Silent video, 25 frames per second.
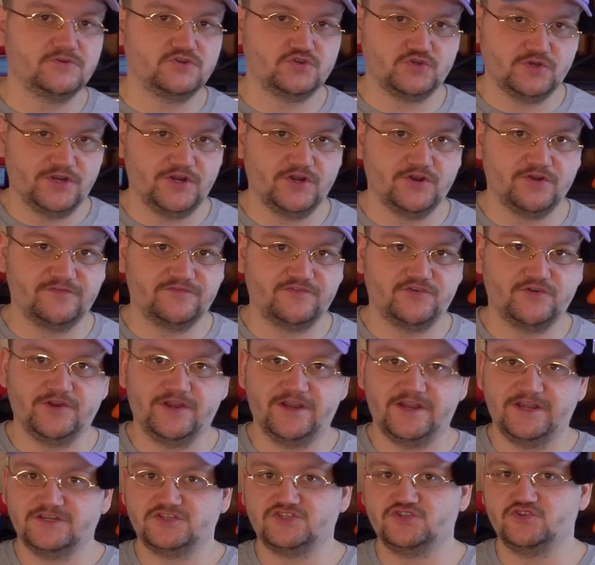trigger of
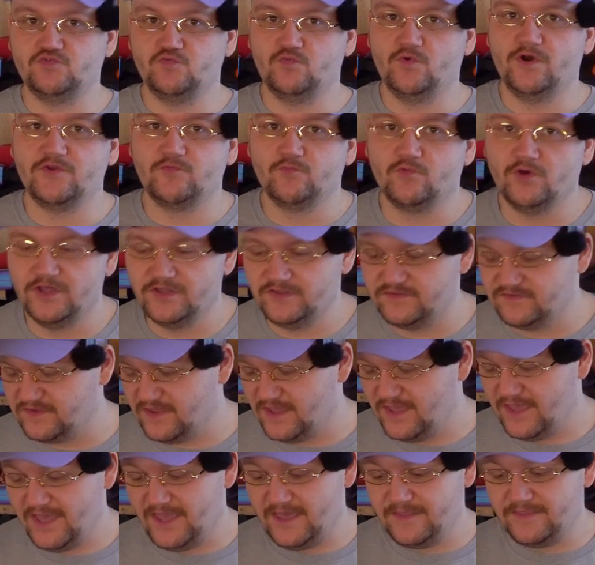creating 2 1/1s,
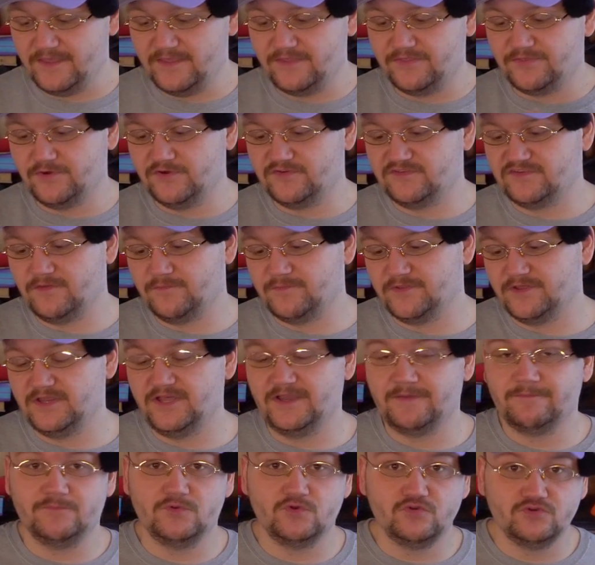and then throw something
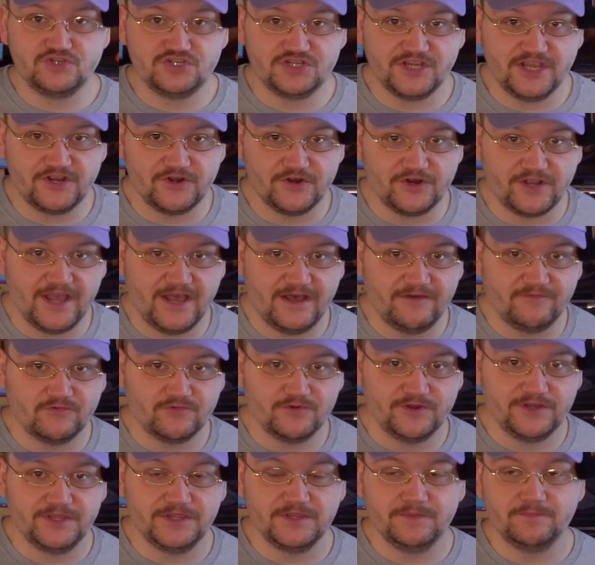like Moonshaker
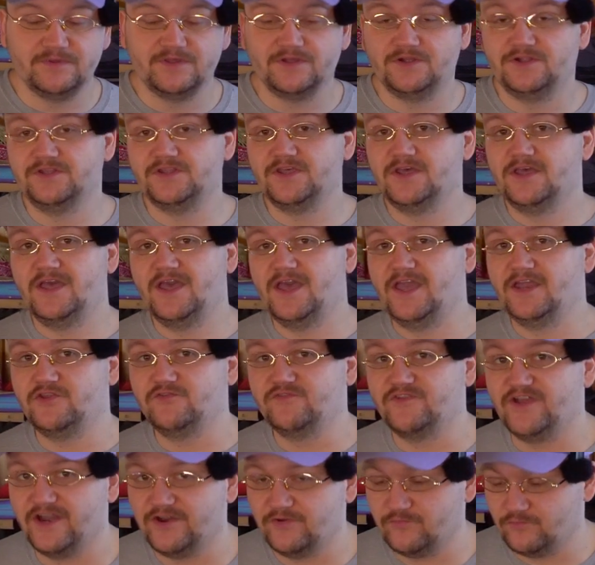Cavalry in the build, and
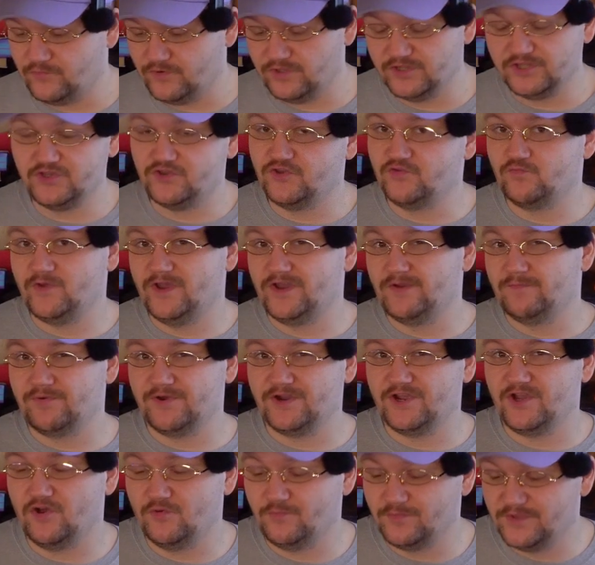you've got a really good way to
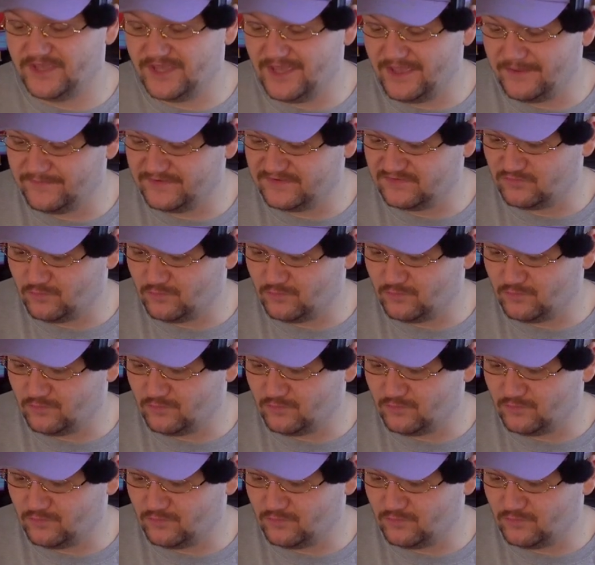bring home the game as